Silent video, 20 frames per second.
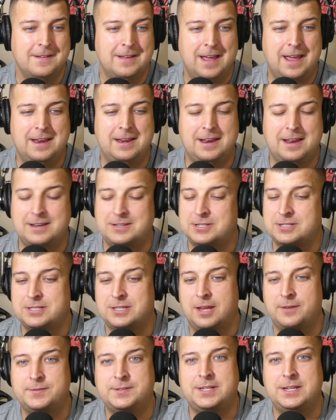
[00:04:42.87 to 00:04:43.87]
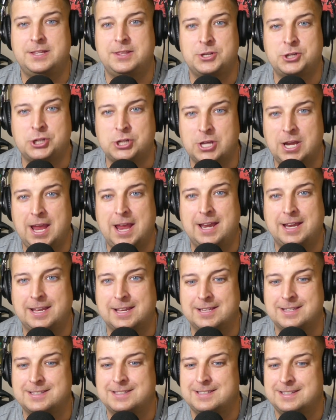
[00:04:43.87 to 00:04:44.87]
and I just love seeing the
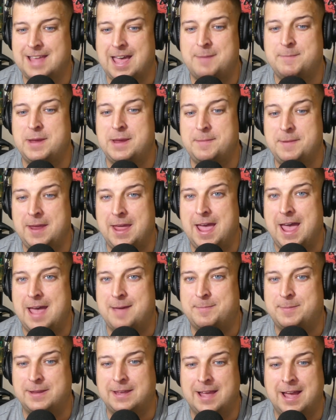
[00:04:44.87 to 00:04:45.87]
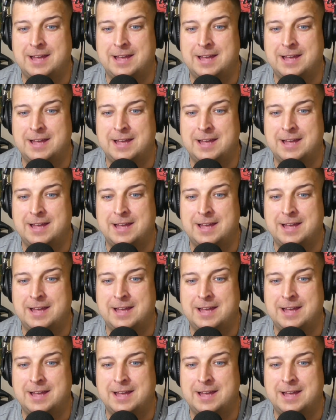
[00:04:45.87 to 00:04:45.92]
shenanigans. That made me happy.